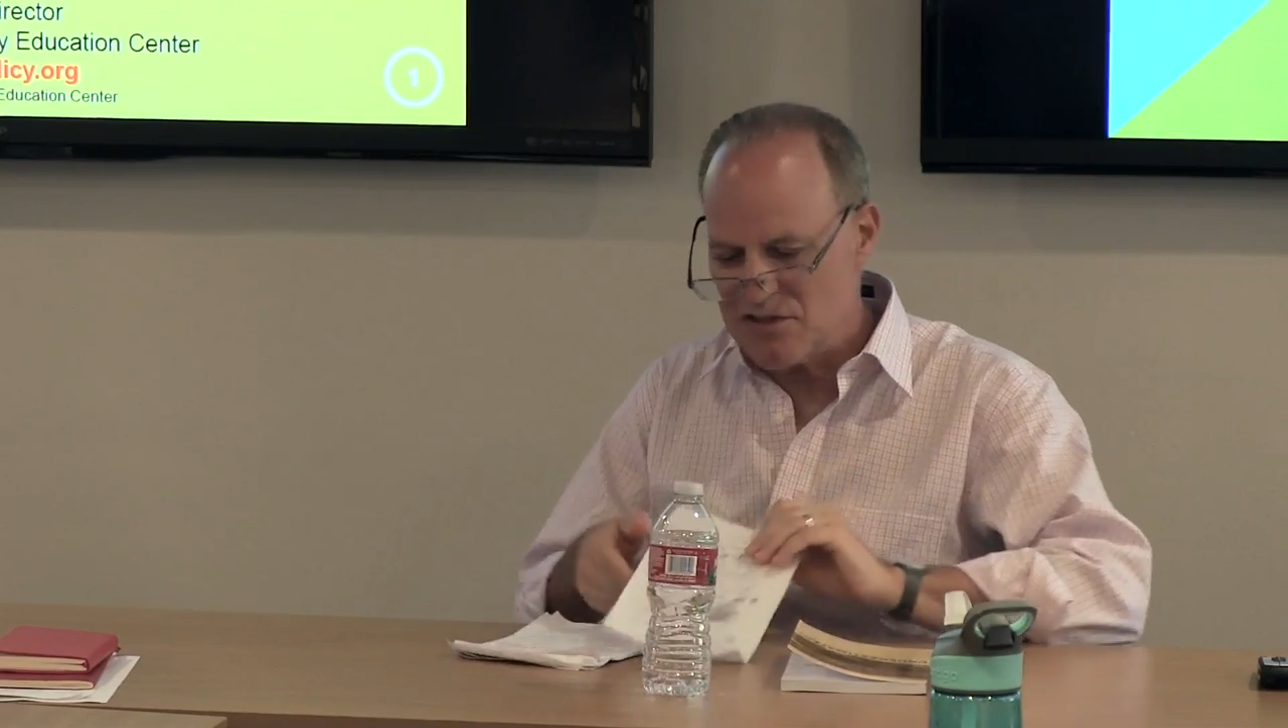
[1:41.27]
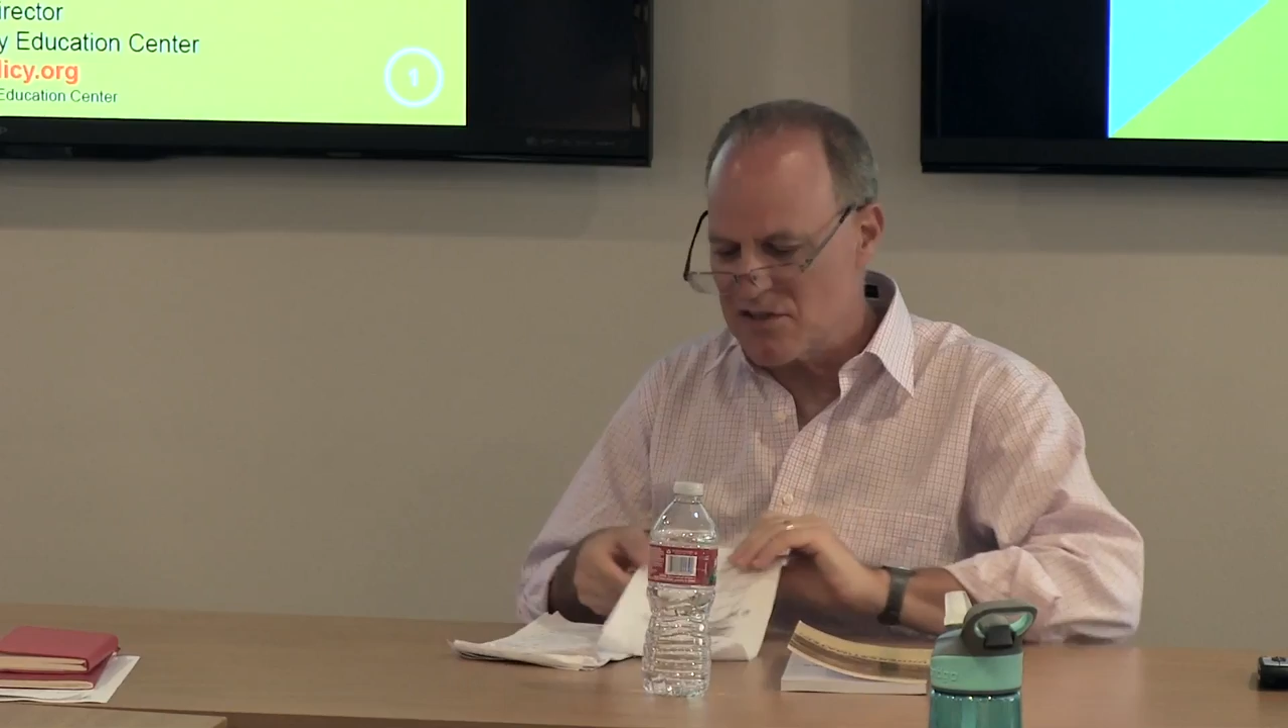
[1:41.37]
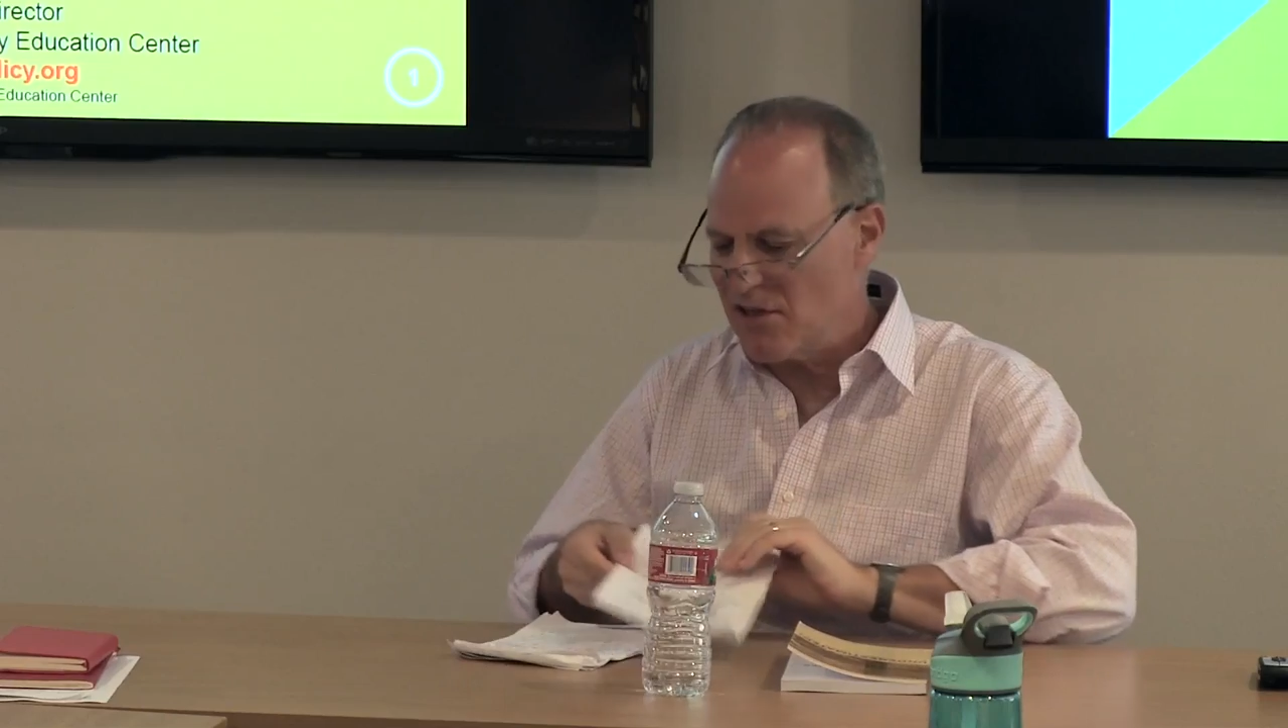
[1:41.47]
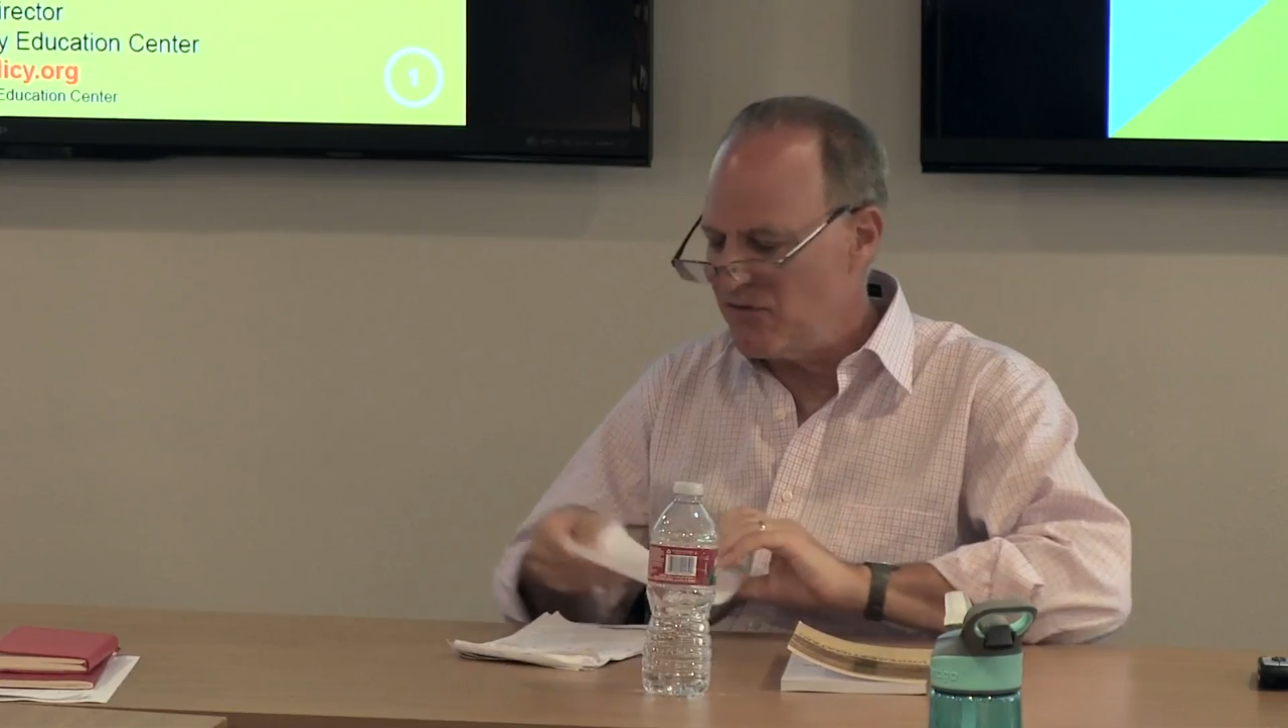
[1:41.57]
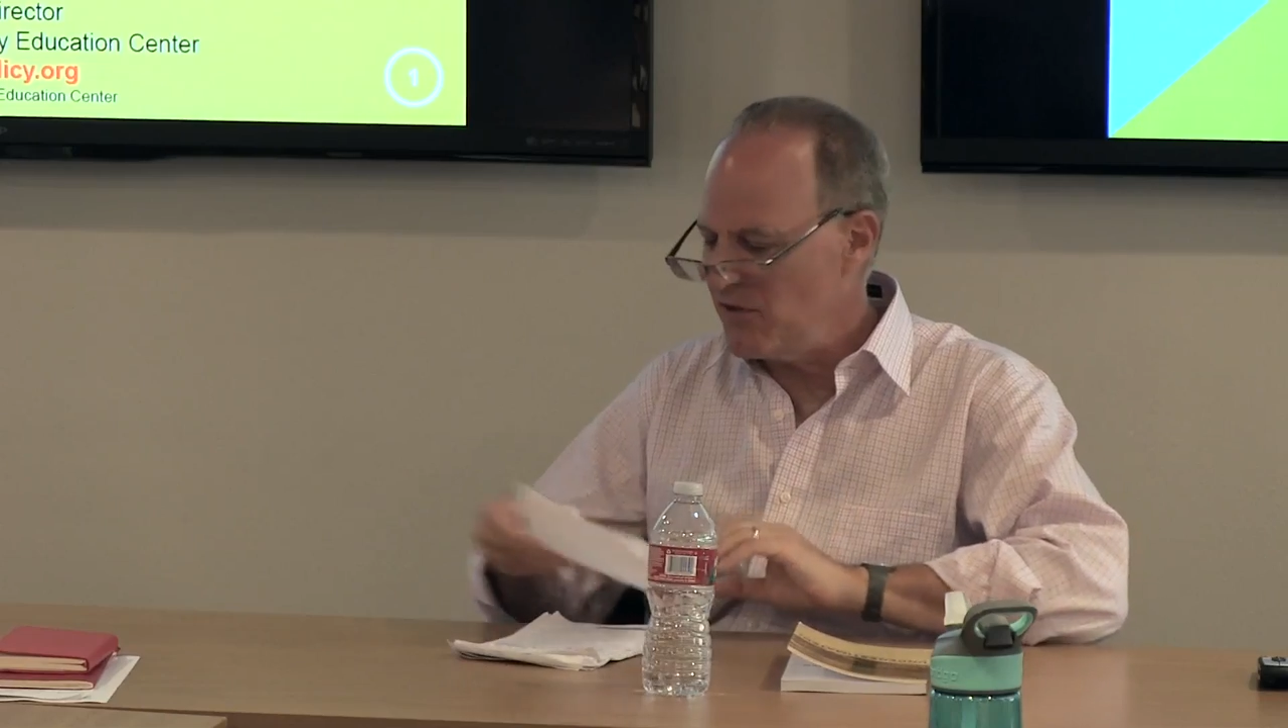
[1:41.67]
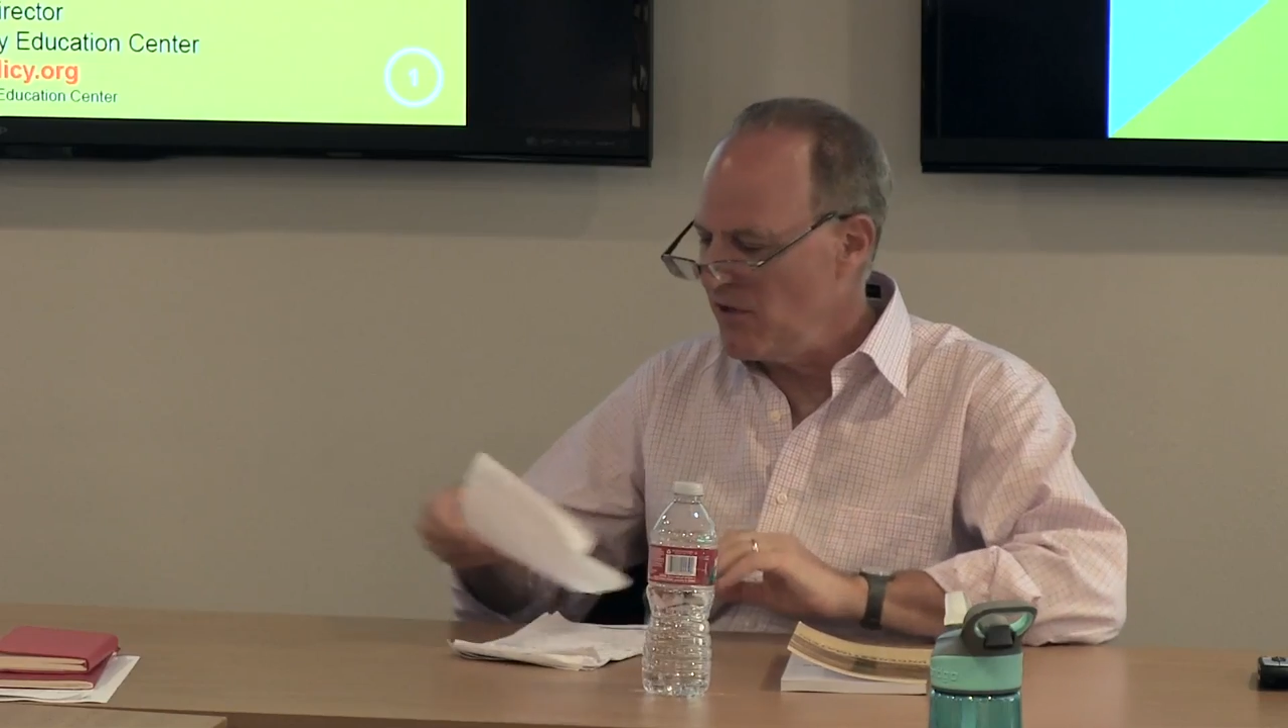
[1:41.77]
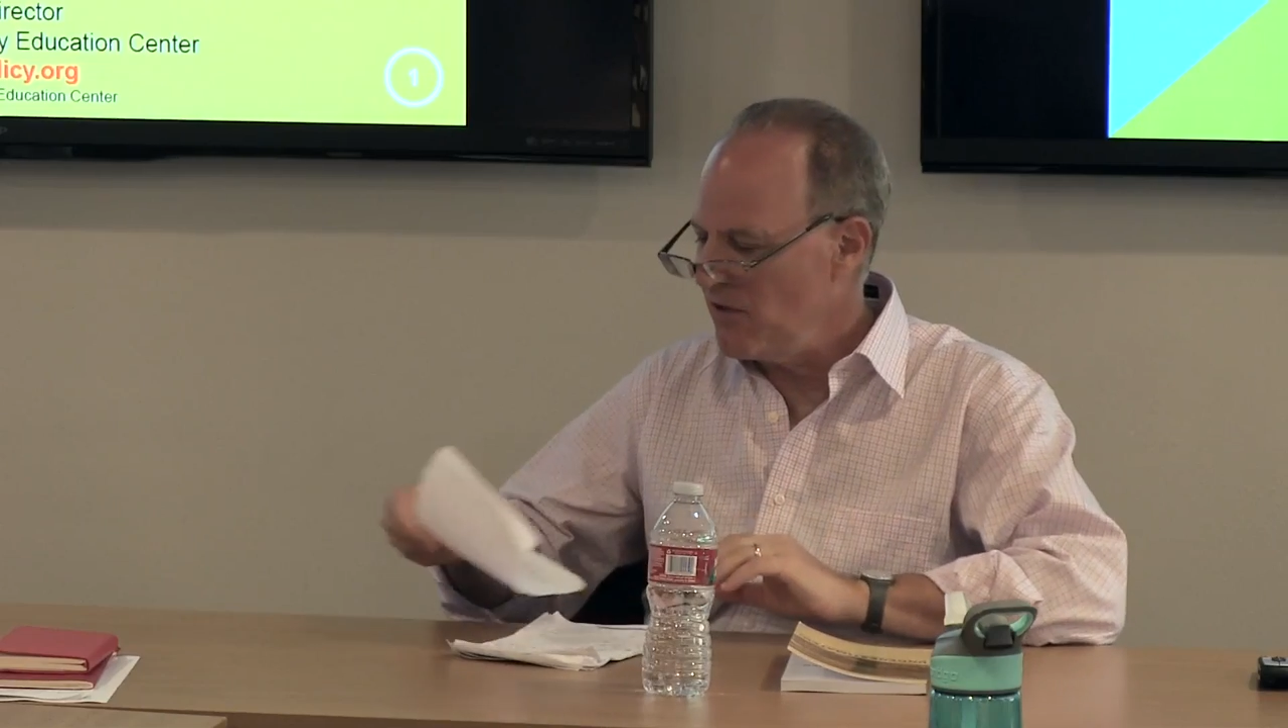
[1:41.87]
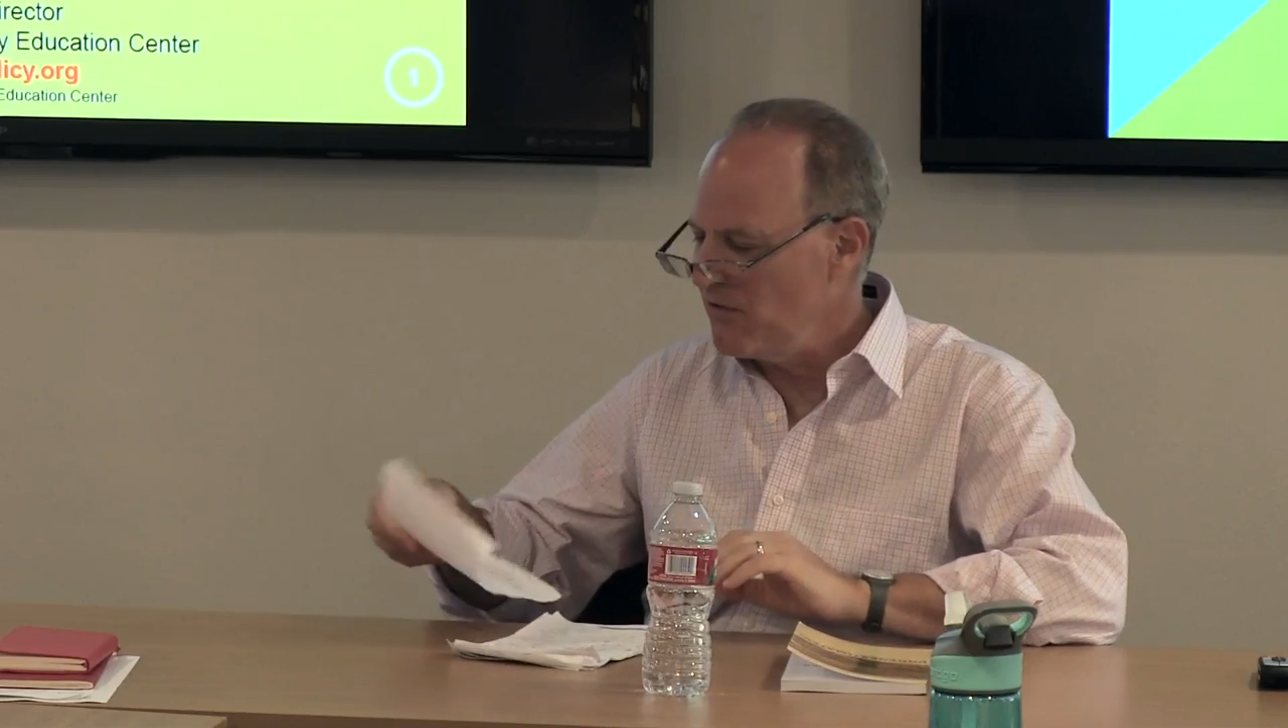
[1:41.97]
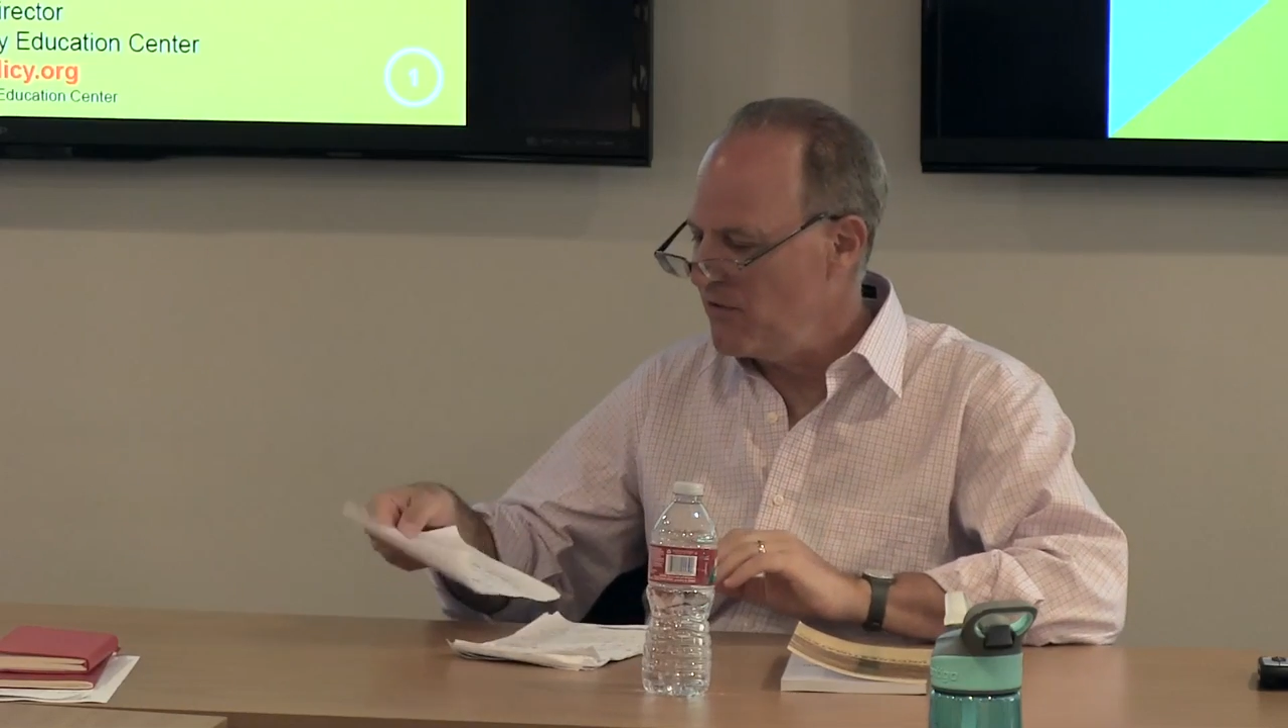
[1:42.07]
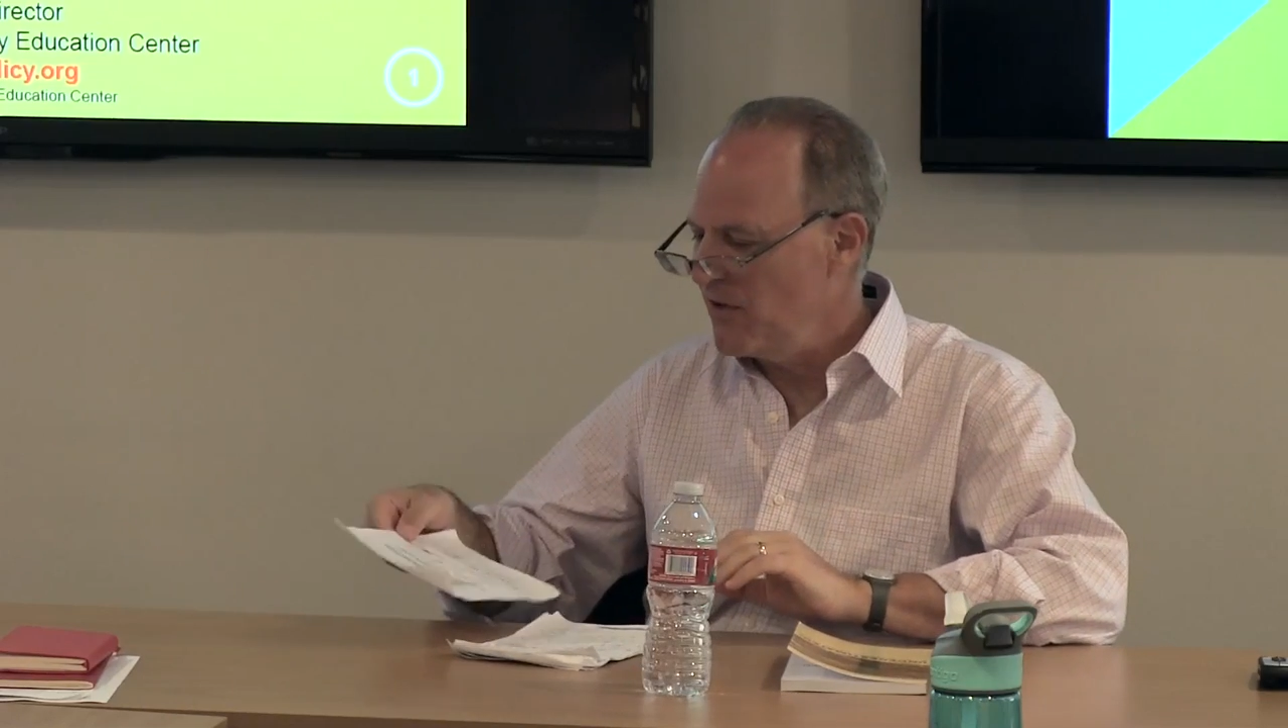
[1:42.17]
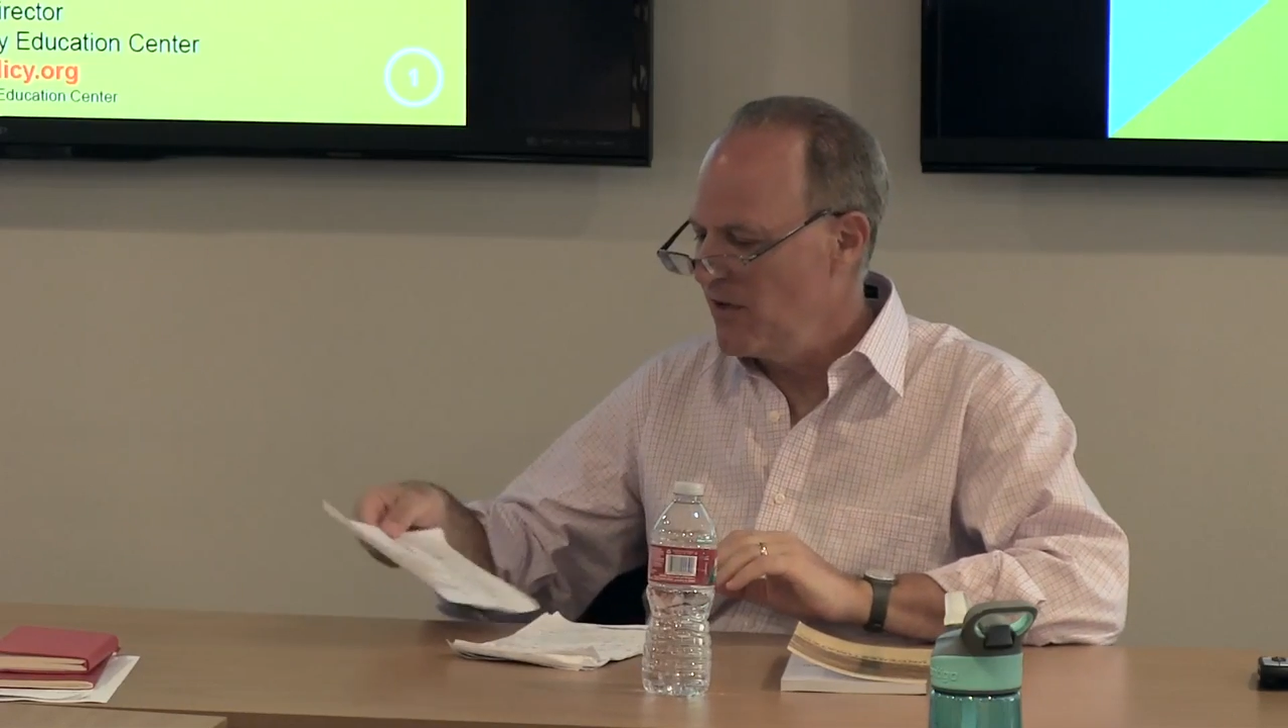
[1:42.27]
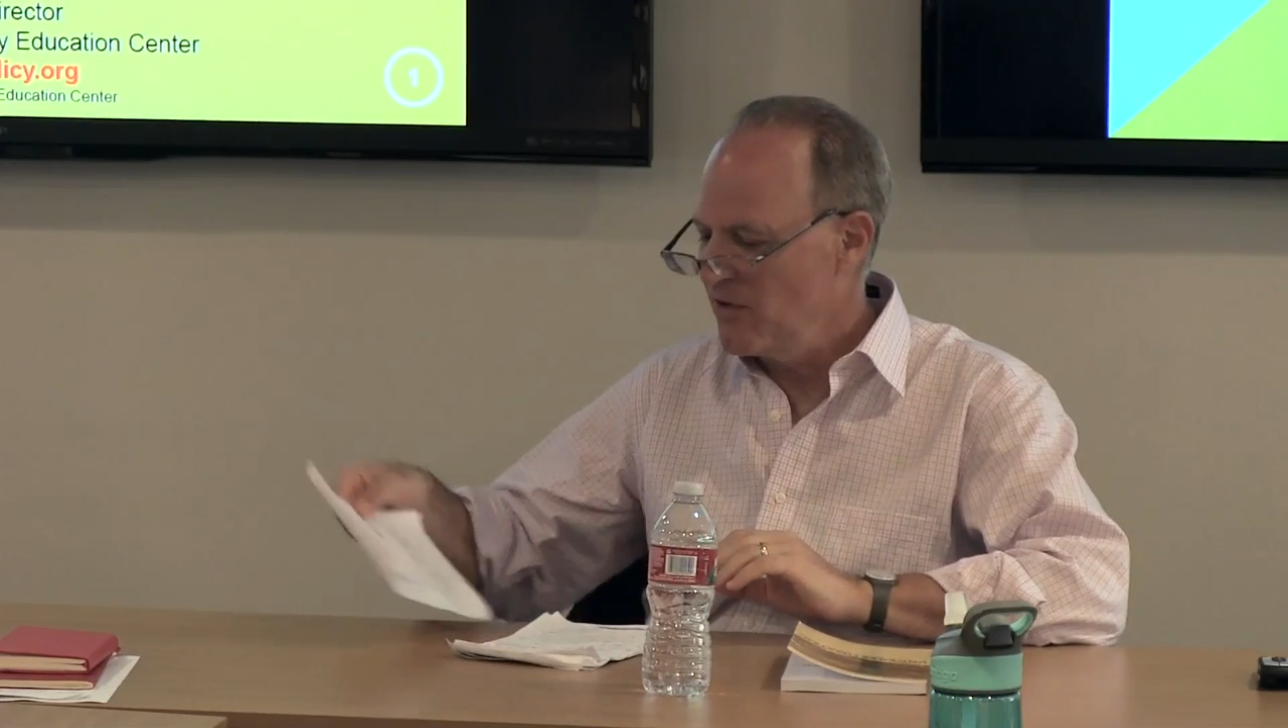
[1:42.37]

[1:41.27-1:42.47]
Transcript: is tough enough